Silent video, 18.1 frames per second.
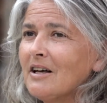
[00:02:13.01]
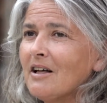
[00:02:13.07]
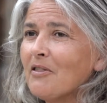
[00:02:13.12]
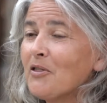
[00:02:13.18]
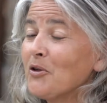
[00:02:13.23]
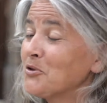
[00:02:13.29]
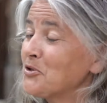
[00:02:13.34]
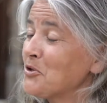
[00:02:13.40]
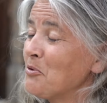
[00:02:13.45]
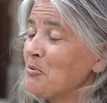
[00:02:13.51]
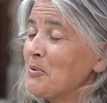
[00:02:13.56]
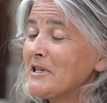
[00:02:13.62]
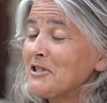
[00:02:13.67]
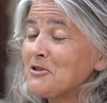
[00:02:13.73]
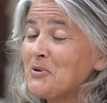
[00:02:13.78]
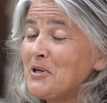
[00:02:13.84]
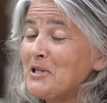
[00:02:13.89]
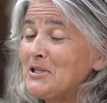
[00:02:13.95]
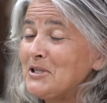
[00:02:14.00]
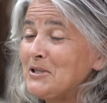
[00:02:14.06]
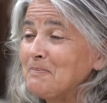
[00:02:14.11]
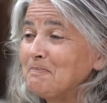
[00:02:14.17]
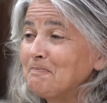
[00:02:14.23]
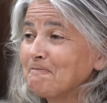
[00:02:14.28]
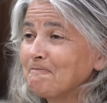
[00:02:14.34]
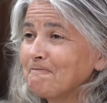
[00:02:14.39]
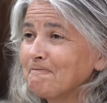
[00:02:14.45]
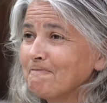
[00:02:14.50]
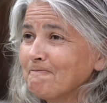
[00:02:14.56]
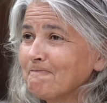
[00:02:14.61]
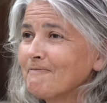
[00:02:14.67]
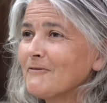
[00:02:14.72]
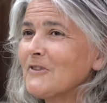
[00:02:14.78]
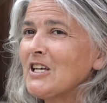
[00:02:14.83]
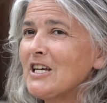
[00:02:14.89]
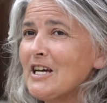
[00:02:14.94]
Those are the best ones,
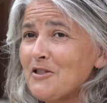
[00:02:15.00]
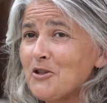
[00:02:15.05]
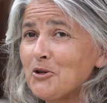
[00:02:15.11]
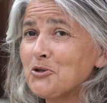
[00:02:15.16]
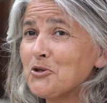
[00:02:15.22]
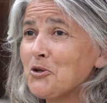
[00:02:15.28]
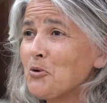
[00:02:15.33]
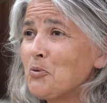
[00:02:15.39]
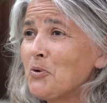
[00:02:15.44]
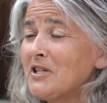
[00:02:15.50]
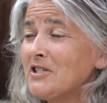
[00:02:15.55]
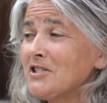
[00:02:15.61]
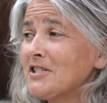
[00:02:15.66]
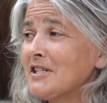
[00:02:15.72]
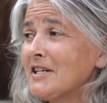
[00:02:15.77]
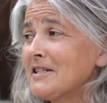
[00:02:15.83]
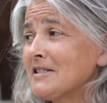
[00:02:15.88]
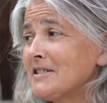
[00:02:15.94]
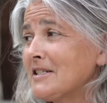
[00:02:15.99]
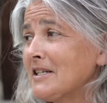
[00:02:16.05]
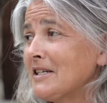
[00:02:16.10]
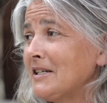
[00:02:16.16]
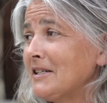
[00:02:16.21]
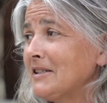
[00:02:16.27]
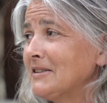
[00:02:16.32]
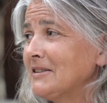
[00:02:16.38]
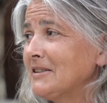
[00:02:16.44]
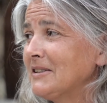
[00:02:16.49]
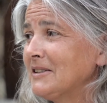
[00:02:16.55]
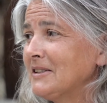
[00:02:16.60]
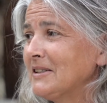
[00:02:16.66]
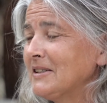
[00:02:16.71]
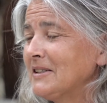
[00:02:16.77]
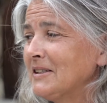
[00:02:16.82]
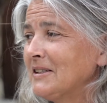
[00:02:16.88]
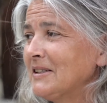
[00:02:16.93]
and those are the ones that uh,
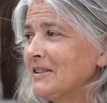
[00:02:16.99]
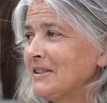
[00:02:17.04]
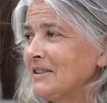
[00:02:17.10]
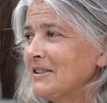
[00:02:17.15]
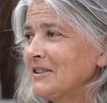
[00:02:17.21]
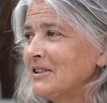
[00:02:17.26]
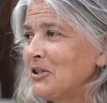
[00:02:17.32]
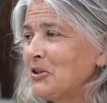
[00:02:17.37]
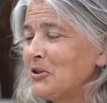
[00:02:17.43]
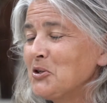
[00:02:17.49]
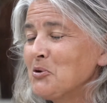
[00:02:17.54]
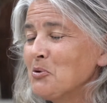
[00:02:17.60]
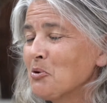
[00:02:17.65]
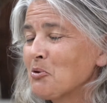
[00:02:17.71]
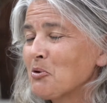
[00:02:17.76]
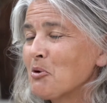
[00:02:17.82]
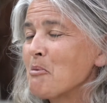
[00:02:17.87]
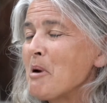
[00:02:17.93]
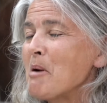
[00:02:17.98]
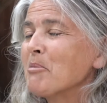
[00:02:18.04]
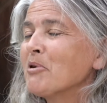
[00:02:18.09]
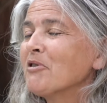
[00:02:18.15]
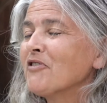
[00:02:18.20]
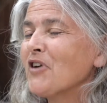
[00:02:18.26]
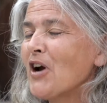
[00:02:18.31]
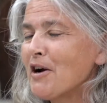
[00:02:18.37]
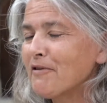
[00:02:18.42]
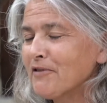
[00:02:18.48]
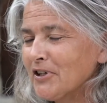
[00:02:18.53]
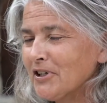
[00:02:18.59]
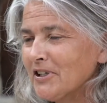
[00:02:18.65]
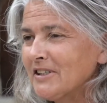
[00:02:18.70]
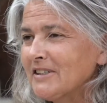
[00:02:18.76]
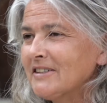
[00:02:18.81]
you know you will remember forever.